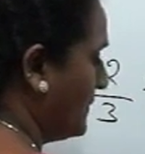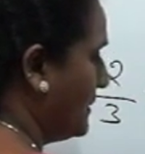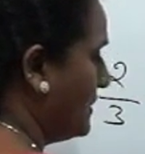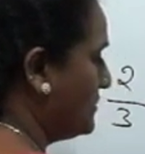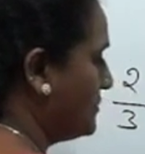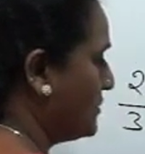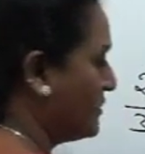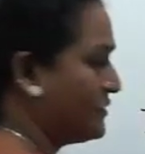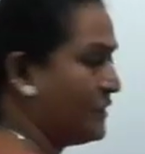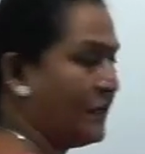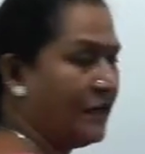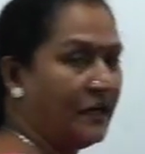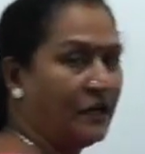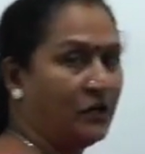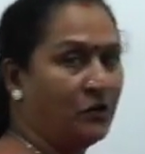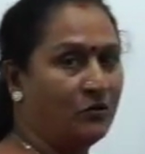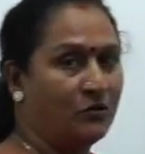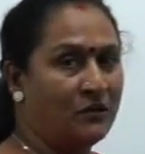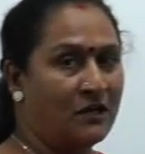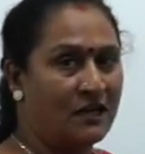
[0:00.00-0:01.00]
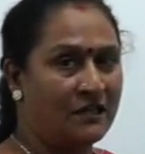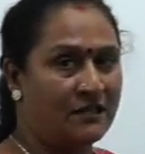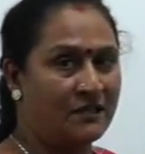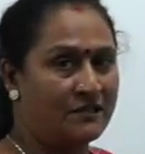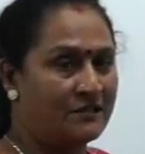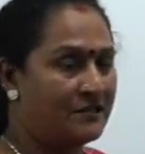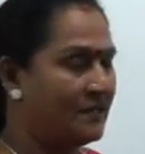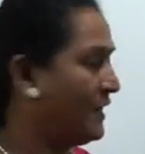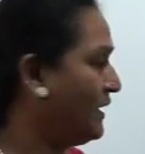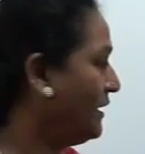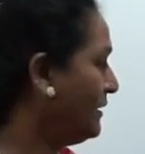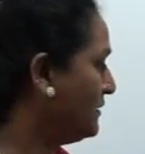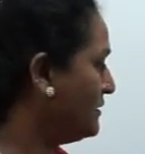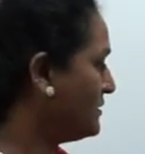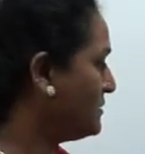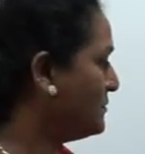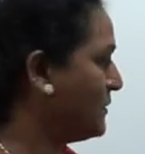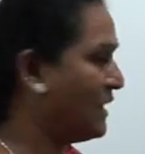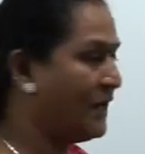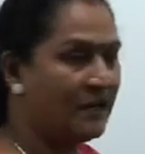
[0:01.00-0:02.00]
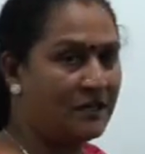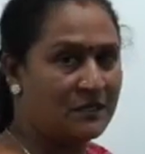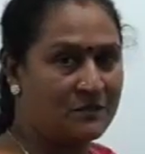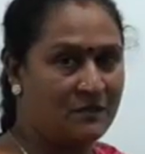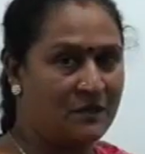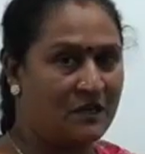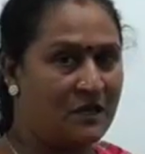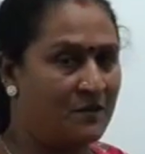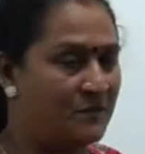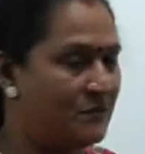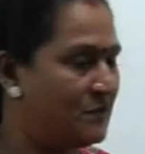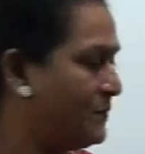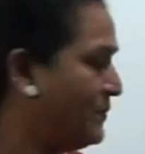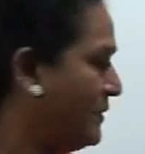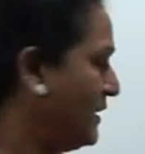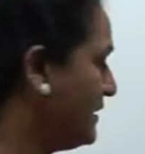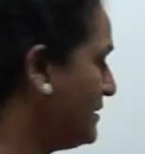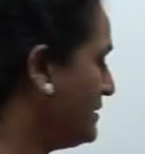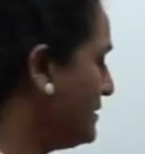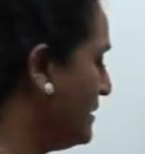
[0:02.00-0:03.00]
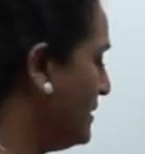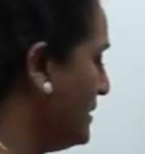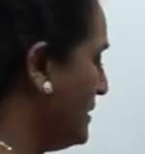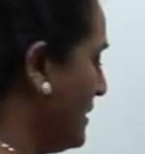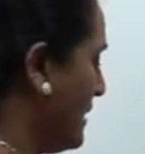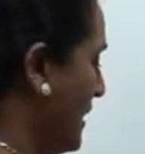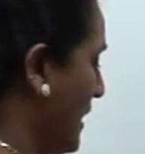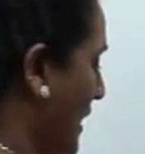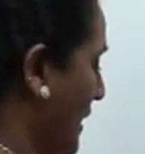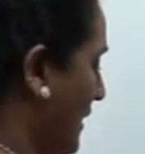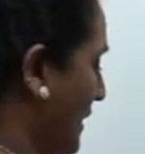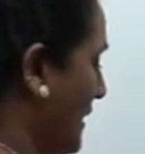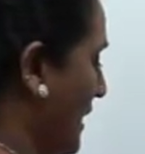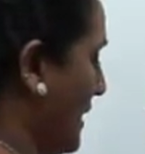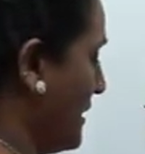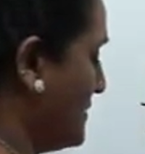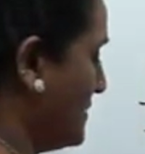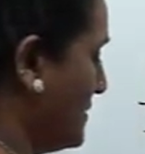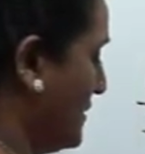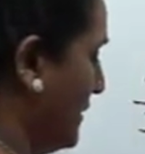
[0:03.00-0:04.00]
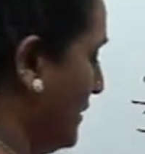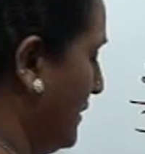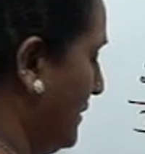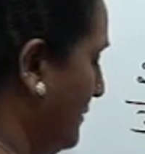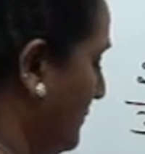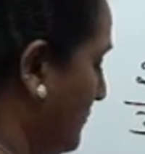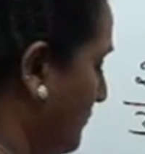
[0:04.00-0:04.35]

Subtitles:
so sending to the other side, this minus becomes plus and cancelling.